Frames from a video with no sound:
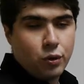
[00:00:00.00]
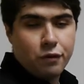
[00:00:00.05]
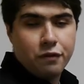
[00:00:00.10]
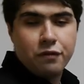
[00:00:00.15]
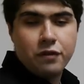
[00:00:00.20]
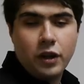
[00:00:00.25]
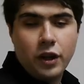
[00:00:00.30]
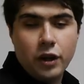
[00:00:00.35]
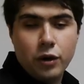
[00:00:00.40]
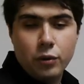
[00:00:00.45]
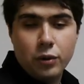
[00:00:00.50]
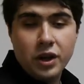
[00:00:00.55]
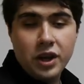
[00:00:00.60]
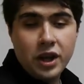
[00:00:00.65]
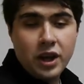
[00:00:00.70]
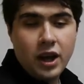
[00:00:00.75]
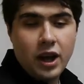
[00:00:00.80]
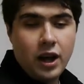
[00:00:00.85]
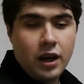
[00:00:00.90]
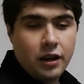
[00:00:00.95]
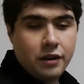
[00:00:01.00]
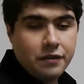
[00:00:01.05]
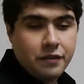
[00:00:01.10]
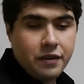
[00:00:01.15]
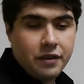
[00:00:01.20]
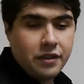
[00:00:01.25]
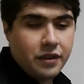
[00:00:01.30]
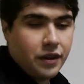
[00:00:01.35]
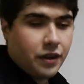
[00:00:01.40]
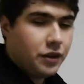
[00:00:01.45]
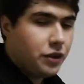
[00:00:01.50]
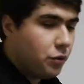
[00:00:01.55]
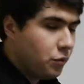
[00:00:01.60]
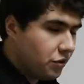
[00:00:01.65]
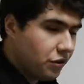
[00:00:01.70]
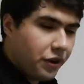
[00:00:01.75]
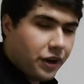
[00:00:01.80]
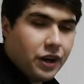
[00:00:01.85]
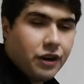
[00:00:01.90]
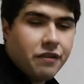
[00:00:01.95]
flow of the
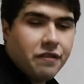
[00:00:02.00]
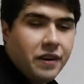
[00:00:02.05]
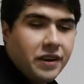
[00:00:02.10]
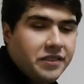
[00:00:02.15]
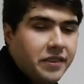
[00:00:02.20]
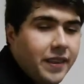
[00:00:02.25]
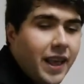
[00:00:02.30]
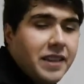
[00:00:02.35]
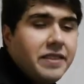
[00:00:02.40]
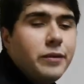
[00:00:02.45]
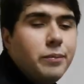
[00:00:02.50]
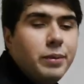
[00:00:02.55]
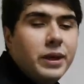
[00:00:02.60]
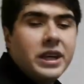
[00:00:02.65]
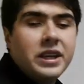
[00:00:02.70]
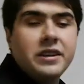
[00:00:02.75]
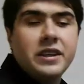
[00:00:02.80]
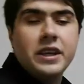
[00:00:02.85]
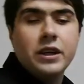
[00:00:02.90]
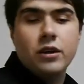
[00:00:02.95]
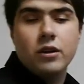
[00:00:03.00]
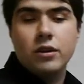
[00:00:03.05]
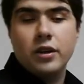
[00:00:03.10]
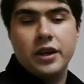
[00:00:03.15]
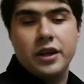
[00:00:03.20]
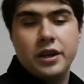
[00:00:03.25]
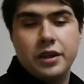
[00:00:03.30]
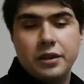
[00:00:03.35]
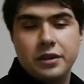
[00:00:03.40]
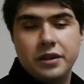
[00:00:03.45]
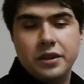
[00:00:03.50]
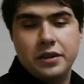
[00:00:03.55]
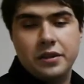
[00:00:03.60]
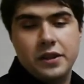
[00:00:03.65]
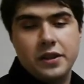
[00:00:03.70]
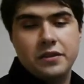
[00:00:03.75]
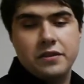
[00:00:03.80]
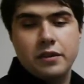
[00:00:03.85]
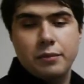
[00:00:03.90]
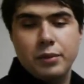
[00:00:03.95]
user interface, and that's a big deal.
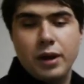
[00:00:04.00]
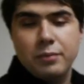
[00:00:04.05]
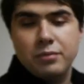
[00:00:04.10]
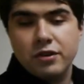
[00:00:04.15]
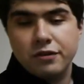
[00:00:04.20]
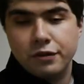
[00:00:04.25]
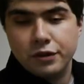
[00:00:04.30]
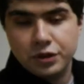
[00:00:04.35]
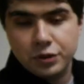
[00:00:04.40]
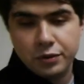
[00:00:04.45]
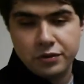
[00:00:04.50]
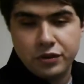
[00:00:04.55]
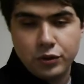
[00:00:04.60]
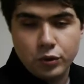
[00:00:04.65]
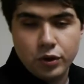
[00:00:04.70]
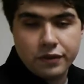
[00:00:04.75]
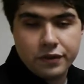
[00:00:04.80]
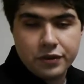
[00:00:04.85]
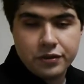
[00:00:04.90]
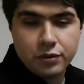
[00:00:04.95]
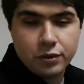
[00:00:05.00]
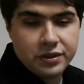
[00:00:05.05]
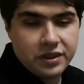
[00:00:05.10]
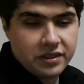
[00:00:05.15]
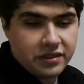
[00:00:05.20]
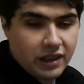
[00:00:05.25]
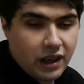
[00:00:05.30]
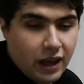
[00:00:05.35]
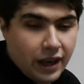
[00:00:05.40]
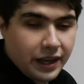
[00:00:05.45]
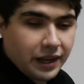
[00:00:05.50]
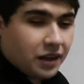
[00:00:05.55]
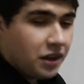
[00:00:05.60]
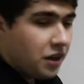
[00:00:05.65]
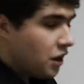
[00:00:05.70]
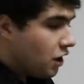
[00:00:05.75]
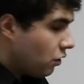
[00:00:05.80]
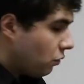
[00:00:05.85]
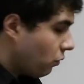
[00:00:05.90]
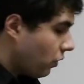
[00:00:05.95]
It's sometimes referred to as universal design,
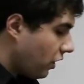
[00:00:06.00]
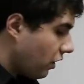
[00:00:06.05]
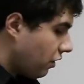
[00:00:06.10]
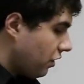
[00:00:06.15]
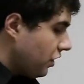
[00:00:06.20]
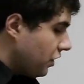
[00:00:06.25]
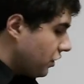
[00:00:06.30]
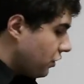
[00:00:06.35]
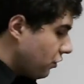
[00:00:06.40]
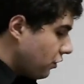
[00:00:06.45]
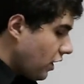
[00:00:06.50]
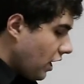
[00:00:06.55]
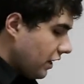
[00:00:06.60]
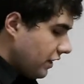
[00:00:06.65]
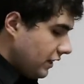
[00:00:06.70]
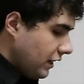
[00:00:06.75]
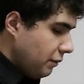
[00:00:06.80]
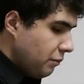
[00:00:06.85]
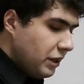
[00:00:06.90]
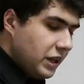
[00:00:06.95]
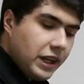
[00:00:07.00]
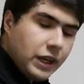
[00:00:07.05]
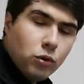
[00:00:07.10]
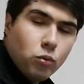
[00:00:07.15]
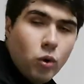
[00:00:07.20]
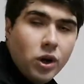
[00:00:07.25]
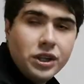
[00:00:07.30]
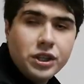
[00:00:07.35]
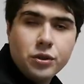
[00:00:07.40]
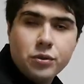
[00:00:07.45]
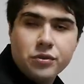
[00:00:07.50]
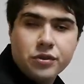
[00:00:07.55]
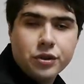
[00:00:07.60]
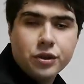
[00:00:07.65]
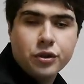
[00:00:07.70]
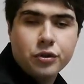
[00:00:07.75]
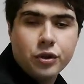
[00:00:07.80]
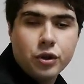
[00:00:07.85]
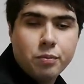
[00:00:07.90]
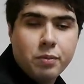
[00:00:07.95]
where you're not limiting one user
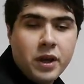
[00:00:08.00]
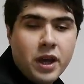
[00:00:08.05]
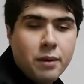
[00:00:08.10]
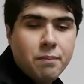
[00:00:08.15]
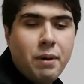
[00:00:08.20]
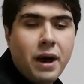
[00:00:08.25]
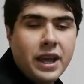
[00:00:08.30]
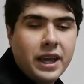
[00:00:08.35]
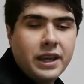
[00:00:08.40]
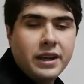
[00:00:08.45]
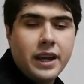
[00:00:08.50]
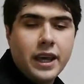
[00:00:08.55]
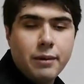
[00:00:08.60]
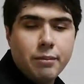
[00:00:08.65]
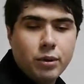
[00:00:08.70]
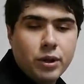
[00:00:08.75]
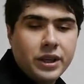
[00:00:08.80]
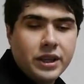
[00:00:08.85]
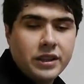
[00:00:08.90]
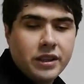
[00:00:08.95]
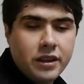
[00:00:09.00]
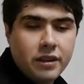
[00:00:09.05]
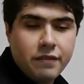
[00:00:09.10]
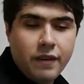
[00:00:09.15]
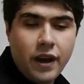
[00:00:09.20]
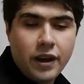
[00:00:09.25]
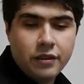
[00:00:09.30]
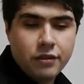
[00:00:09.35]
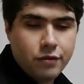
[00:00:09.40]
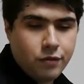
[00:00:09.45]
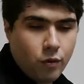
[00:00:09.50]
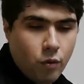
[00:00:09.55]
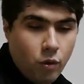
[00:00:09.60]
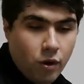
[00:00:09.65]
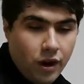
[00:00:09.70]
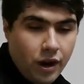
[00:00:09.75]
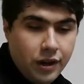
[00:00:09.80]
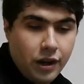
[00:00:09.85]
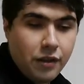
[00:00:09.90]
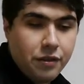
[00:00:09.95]
group by enabling the device for
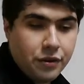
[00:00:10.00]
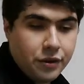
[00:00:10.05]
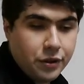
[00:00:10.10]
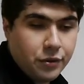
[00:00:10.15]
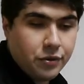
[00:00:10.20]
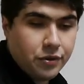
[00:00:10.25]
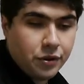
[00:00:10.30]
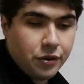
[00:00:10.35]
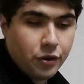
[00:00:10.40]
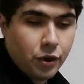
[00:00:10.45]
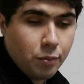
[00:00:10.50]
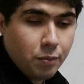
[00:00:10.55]
another user group.